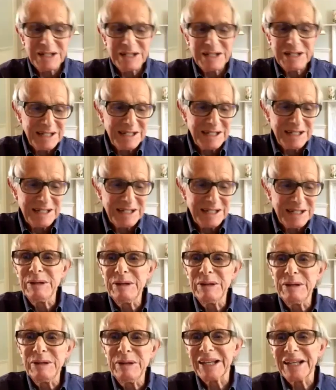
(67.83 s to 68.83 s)
can't live up
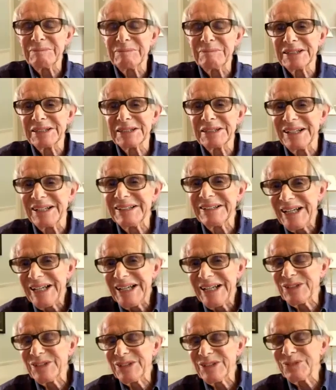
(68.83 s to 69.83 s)
to that billing,
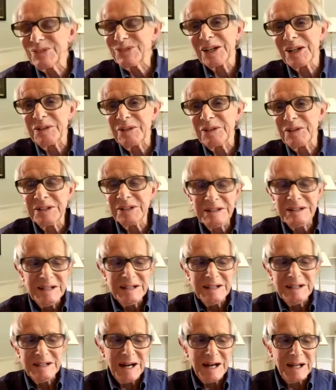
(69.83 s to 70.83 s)
but it's
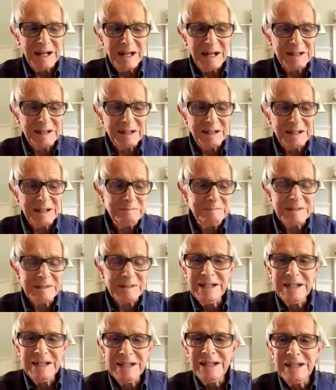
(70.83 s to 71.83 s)
very kind of you.
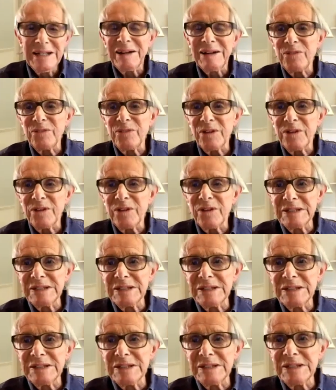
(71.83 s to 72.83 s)
And
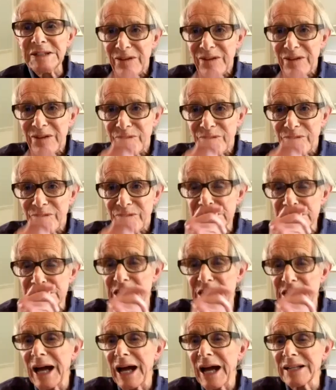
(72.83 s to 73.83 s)
if
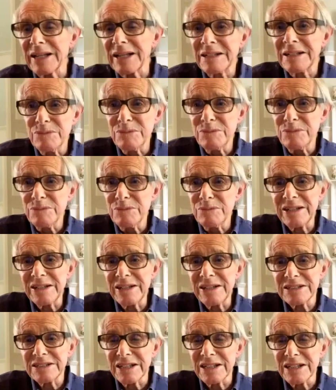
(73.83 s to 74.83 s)
if you see my
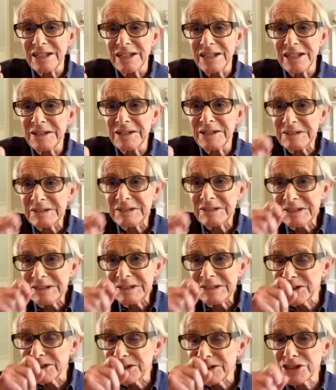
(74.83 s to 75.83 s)
hand moving to
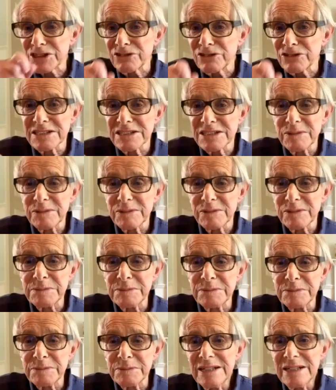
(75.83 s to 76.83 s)
the
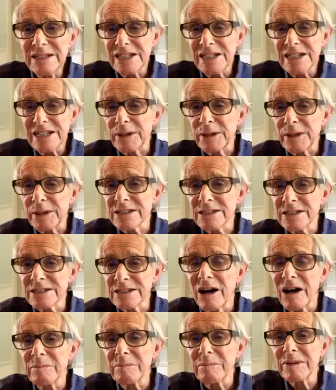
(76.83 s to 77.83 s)
screen sometimes,
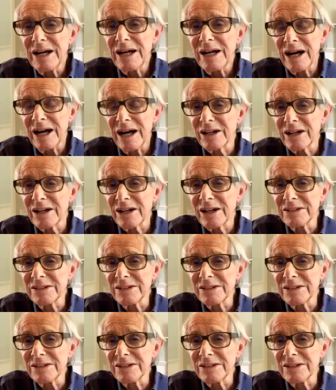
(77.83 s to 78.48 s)
it's because I